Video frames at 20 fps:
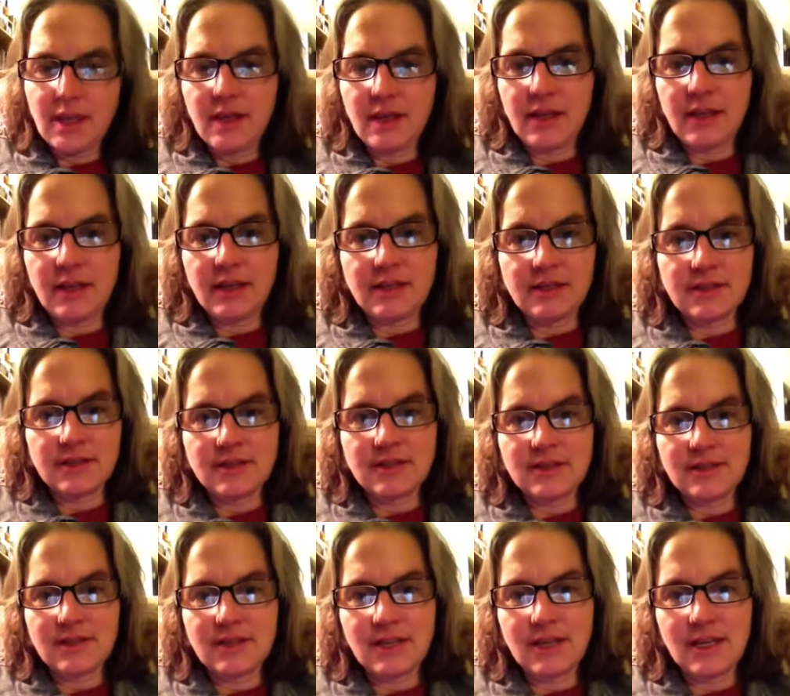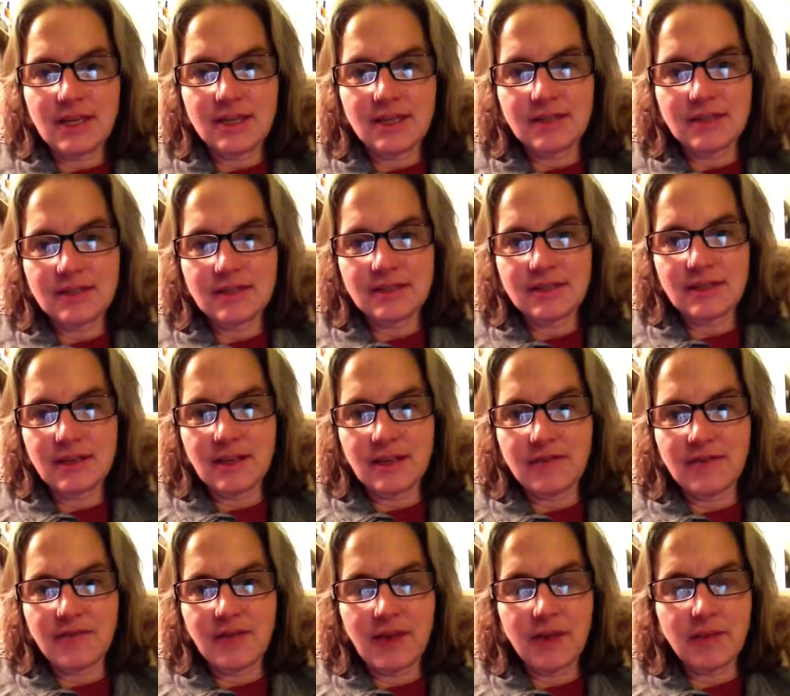is his
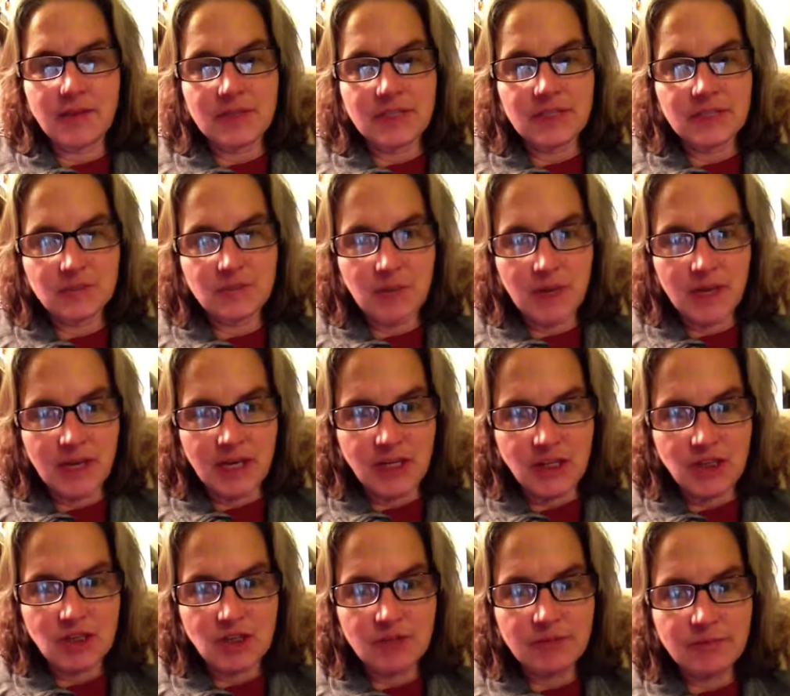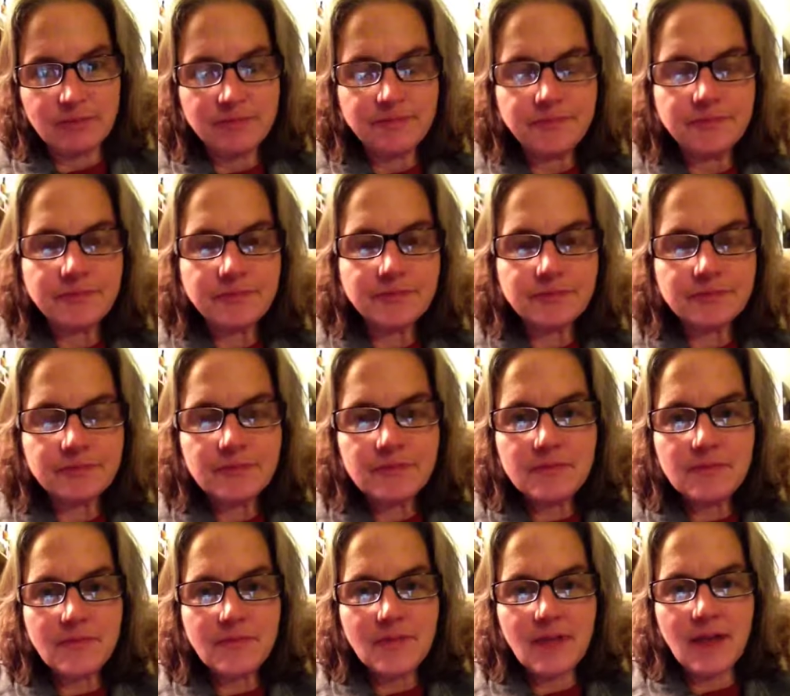famous speech,
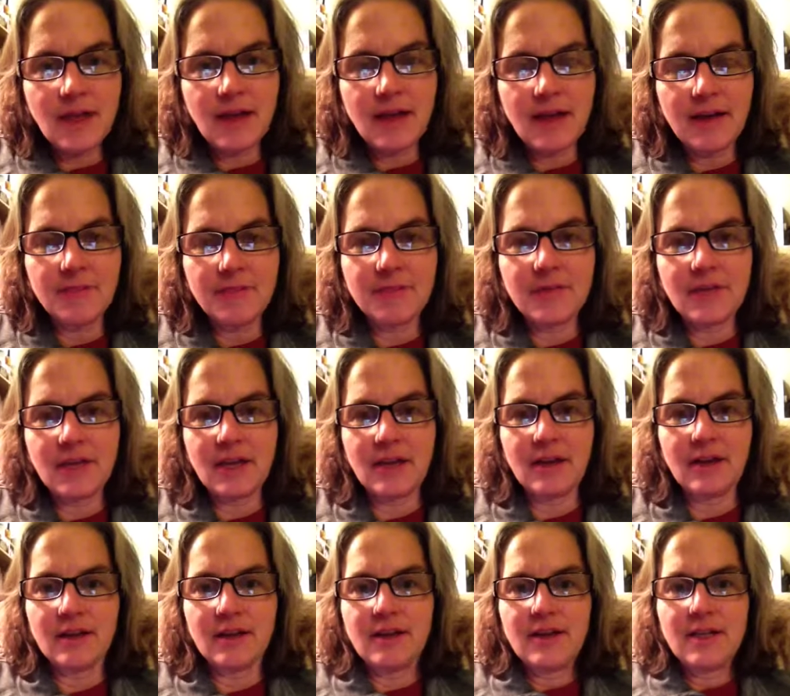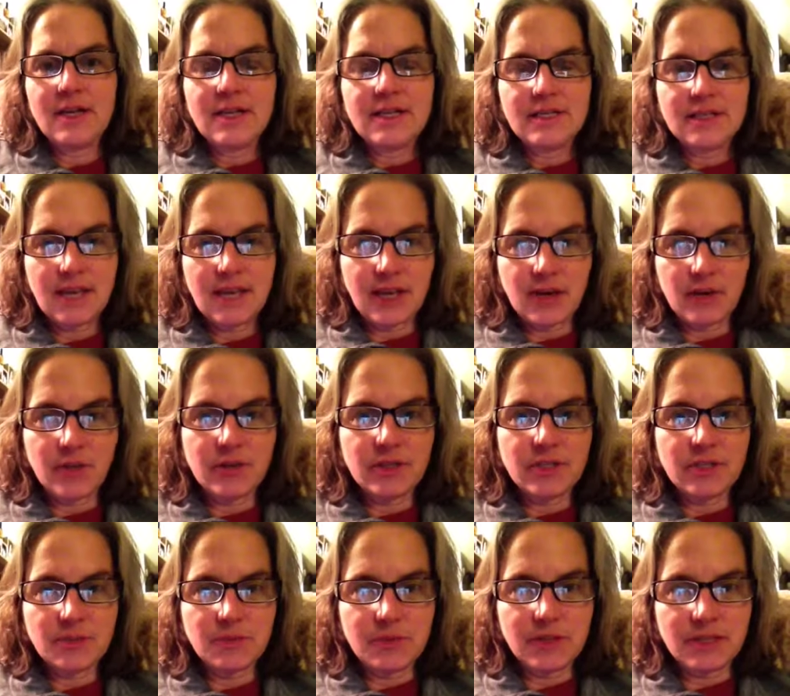the St.
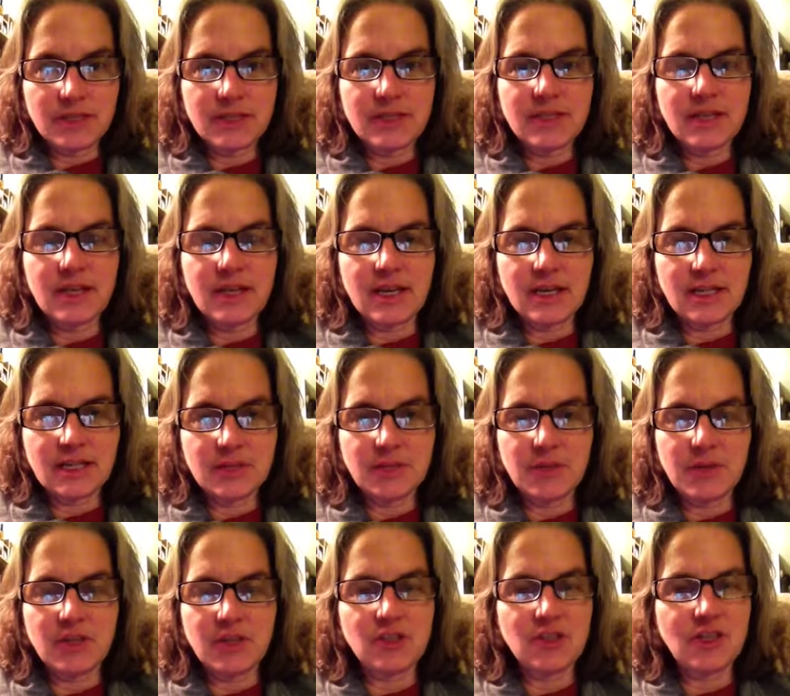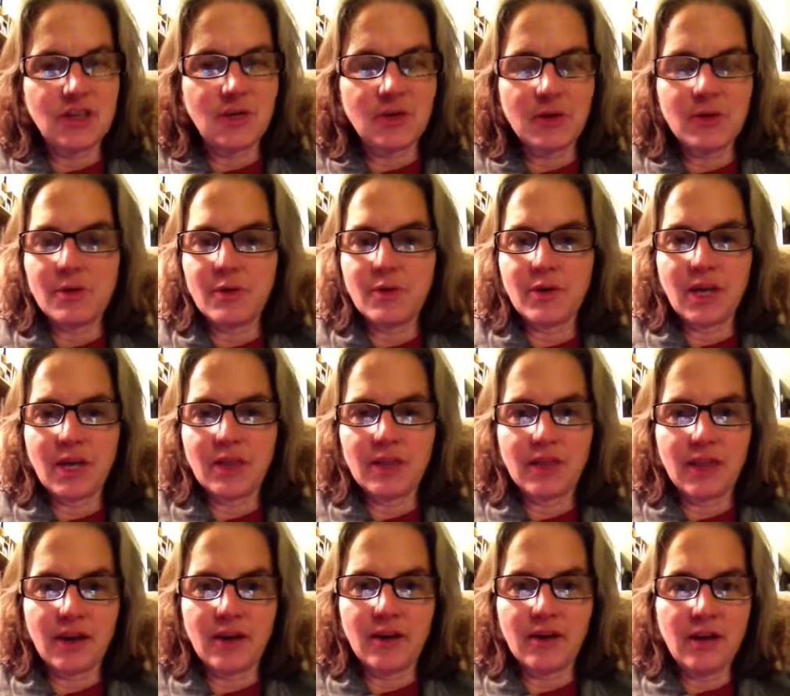Crispin's speech. Now we won't get
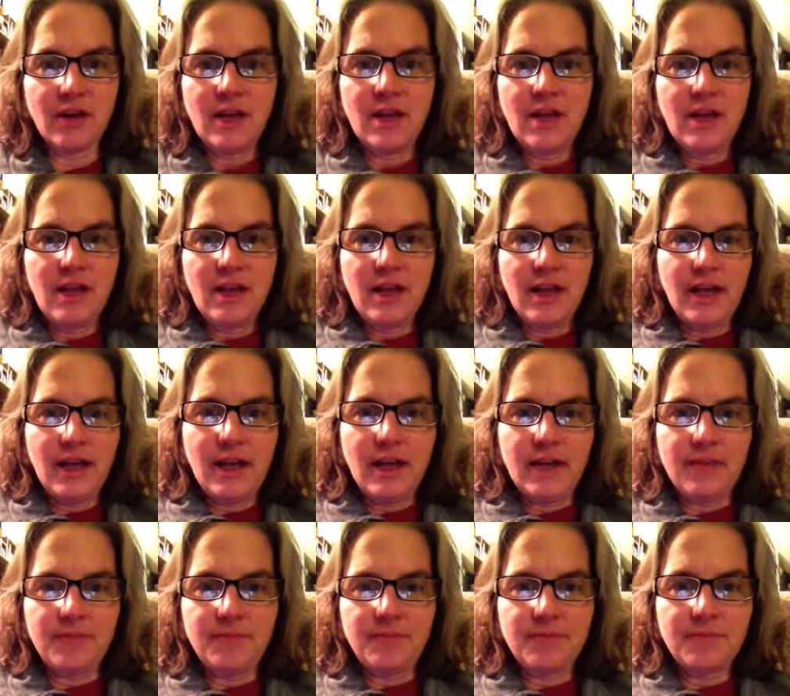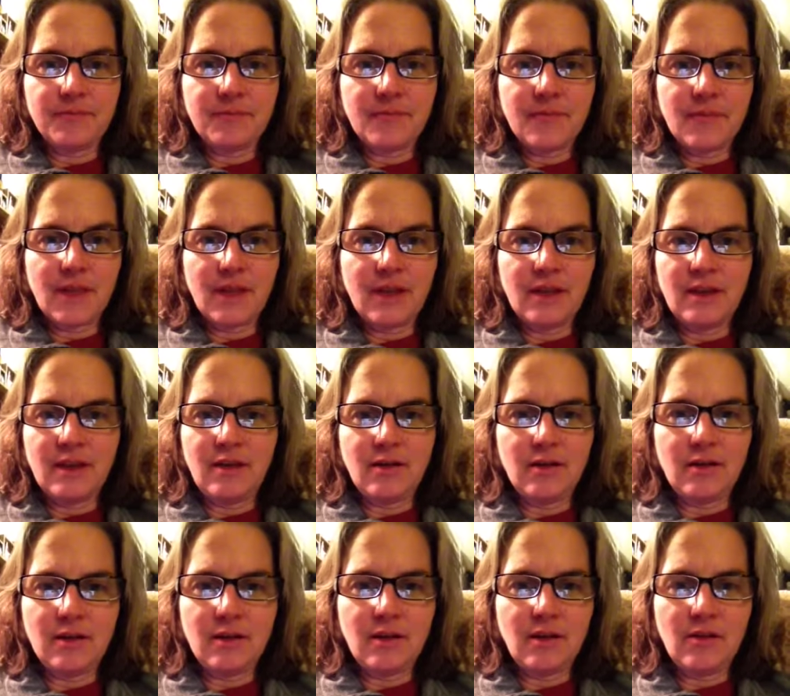there.
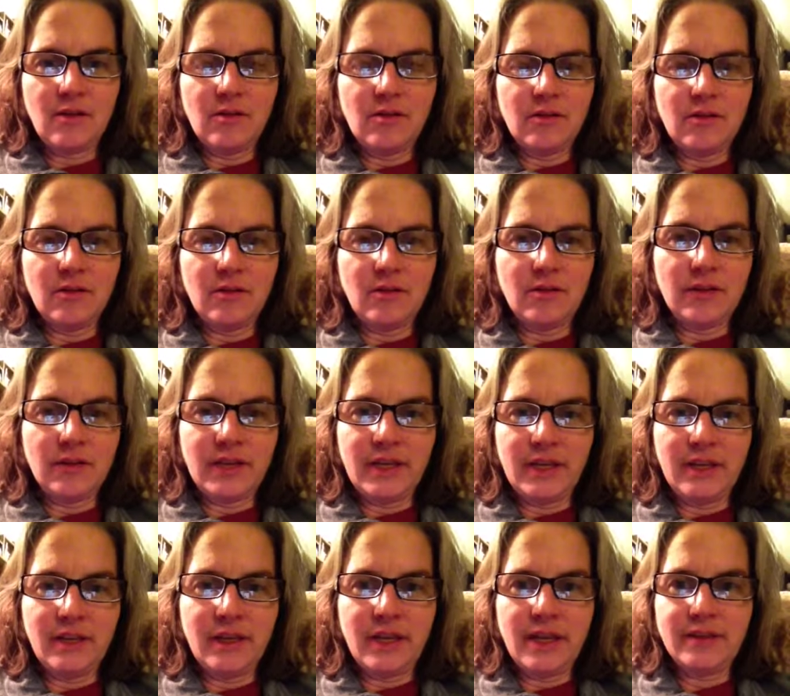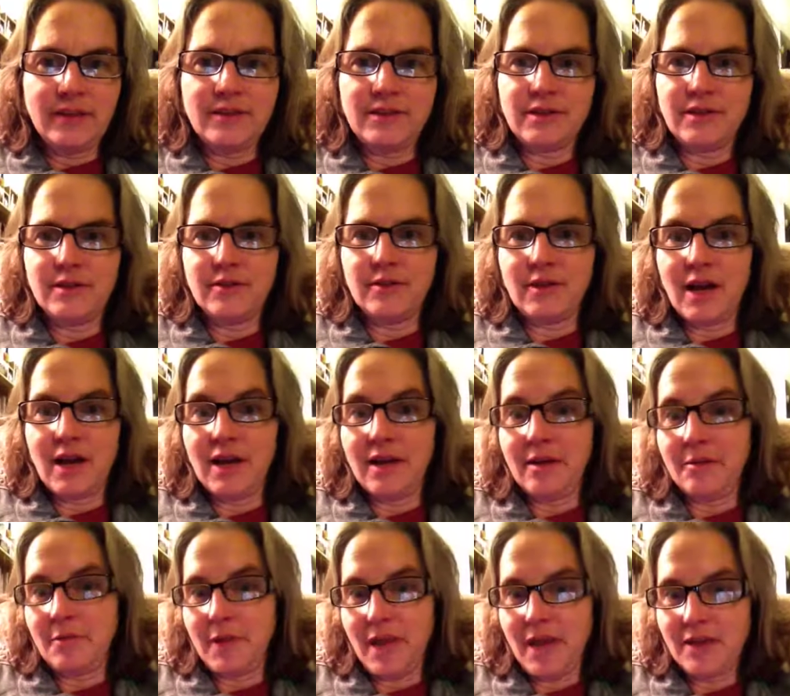You'll only get to, I
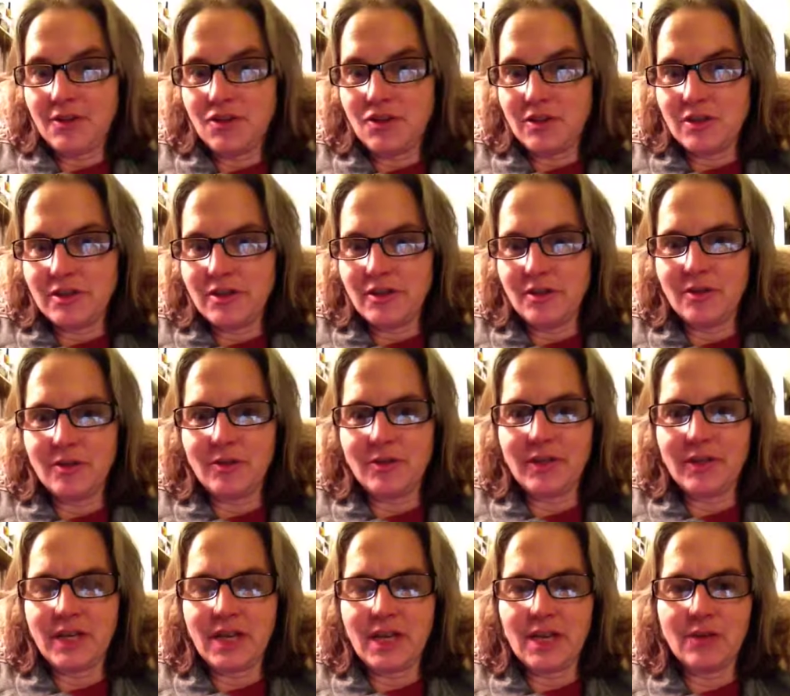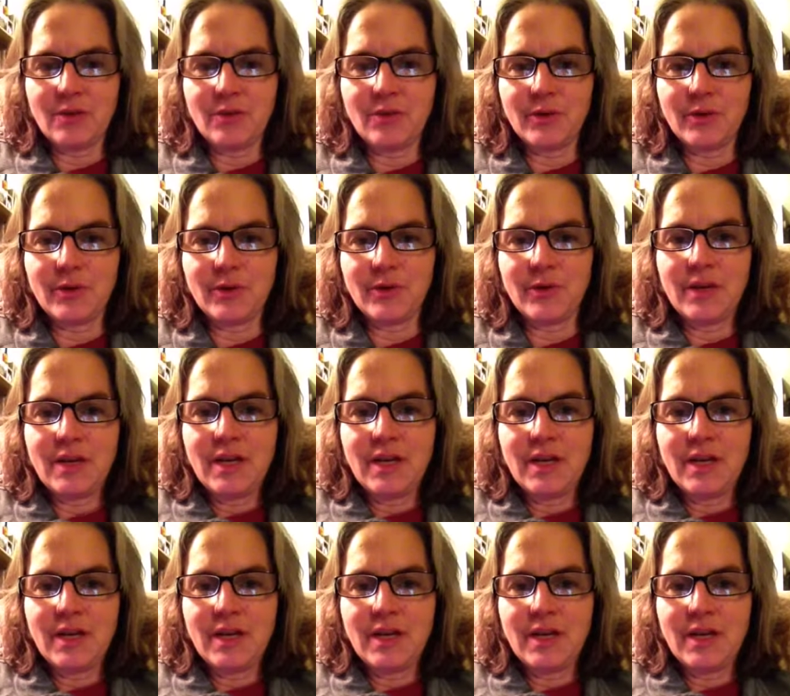imagine, you'll only get through